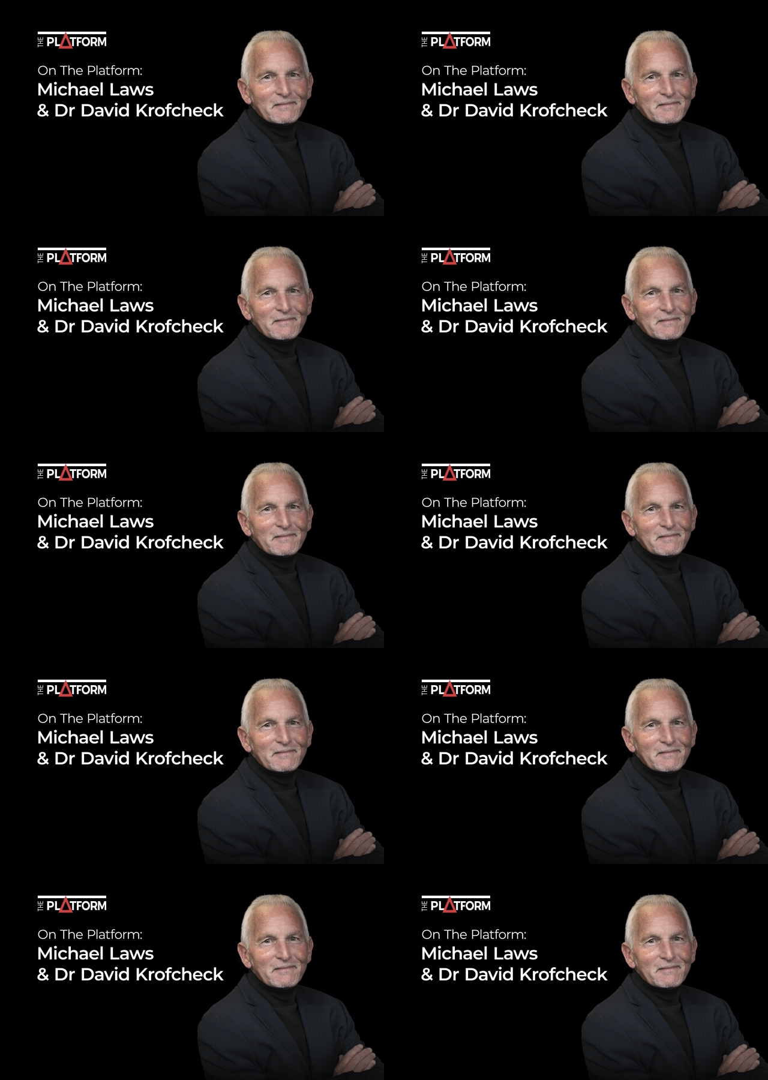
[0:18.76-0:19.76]

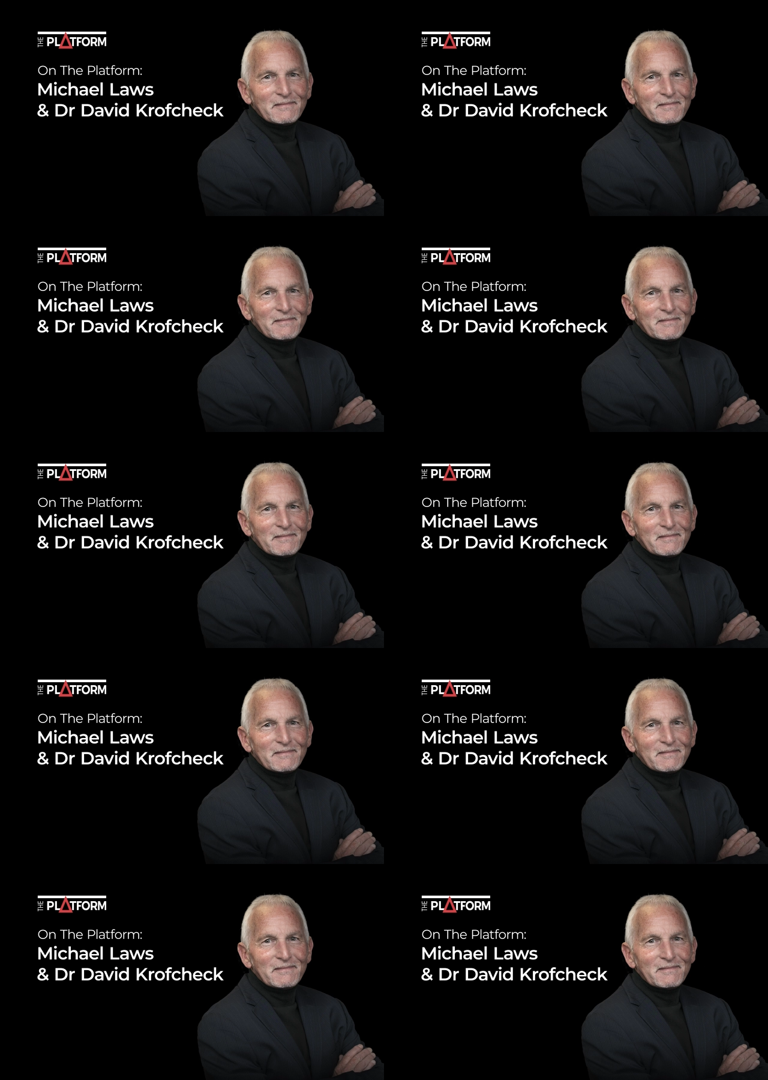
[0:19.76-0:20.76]

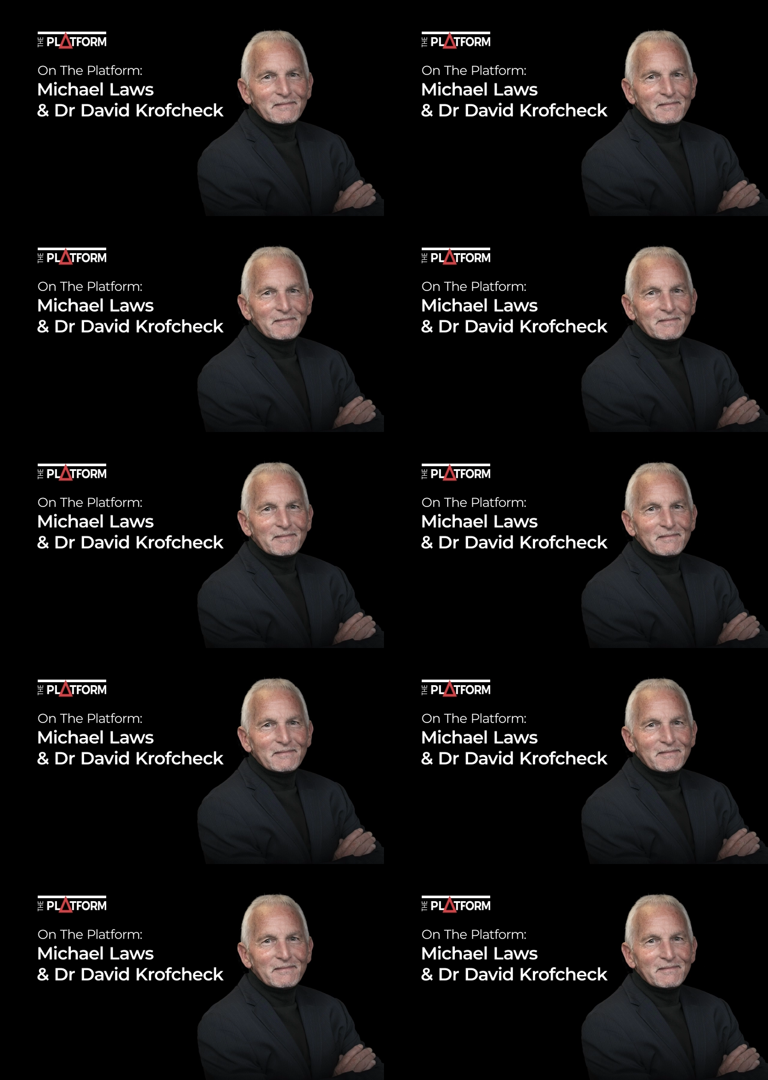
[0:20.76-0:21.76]

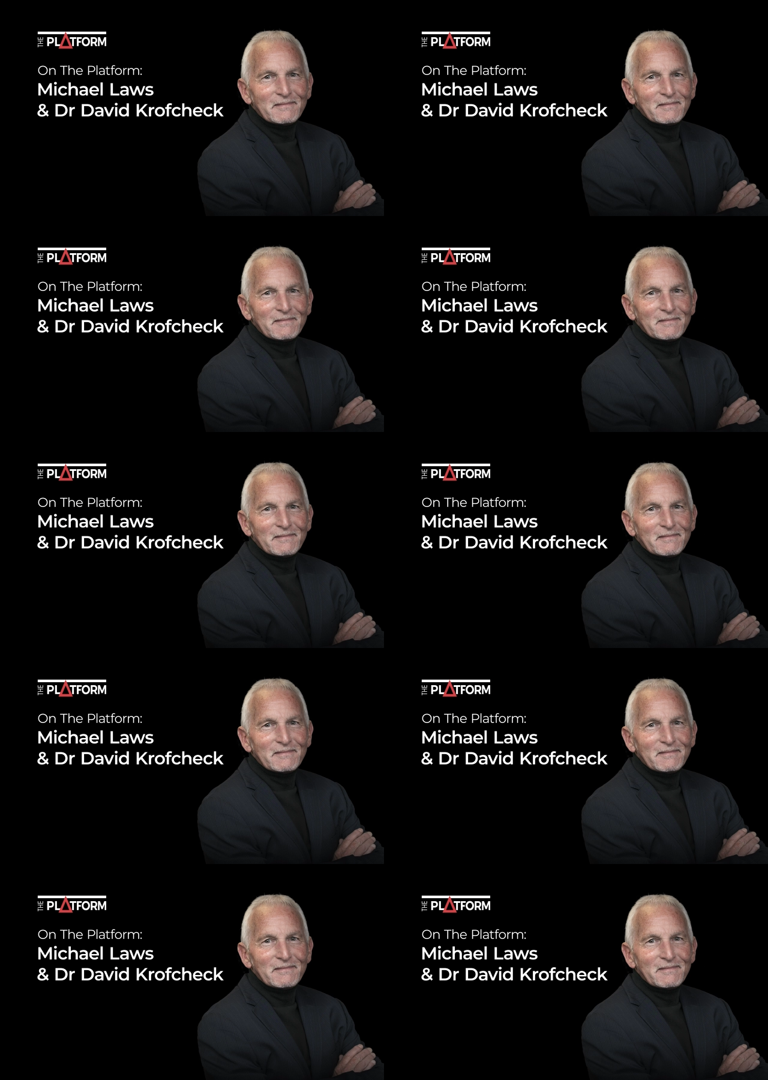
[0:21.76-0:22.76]

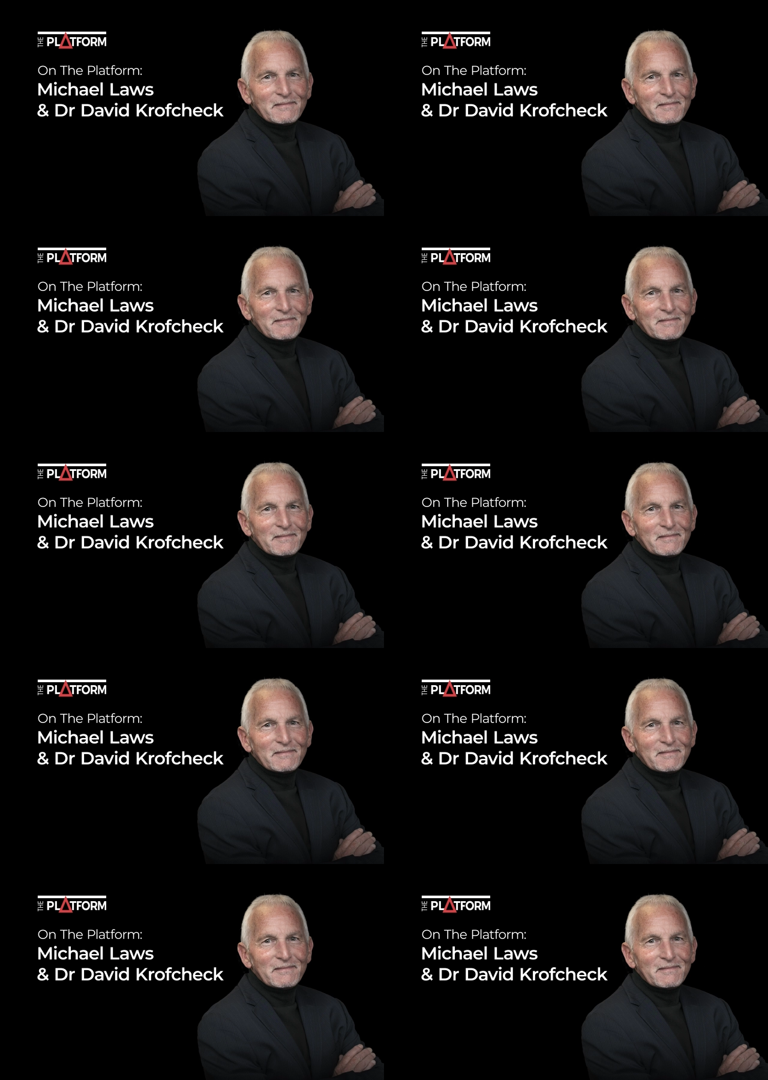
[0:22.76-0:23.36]
The face doesn't move, so there is nothing to read.